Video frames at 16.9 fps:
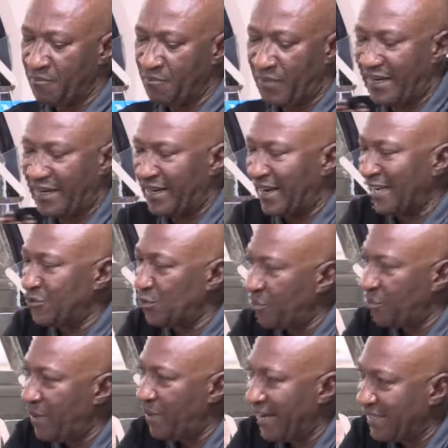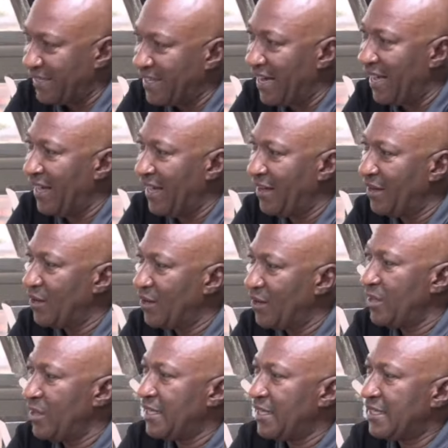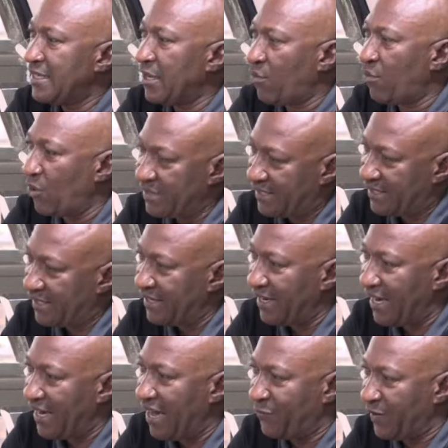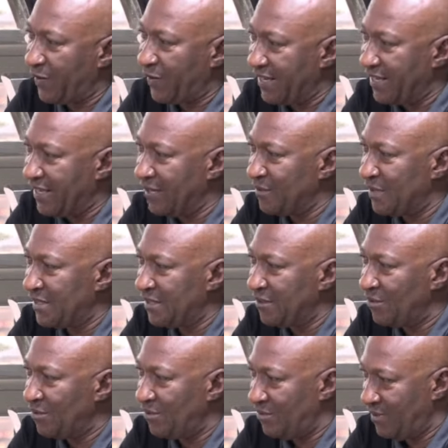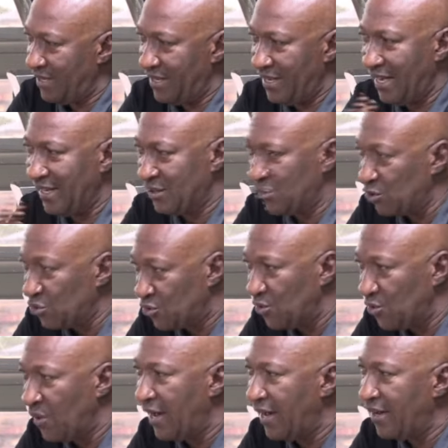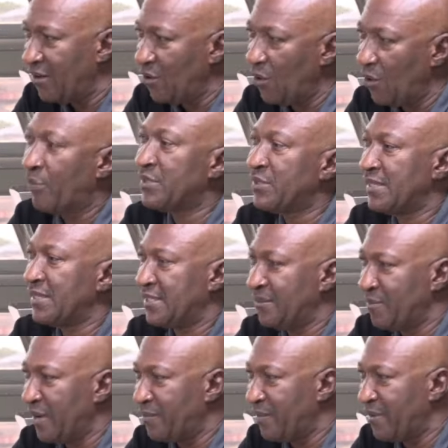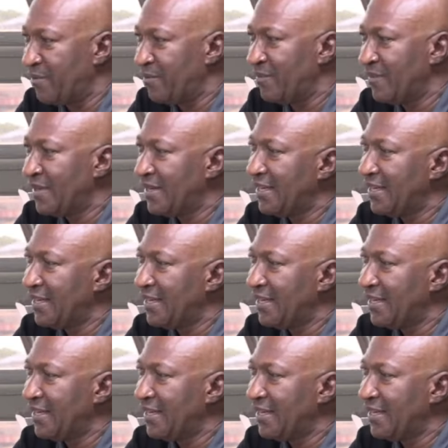But another Dubai, ina, ye kodje Africa Games, you know, as usual, opposition bebem.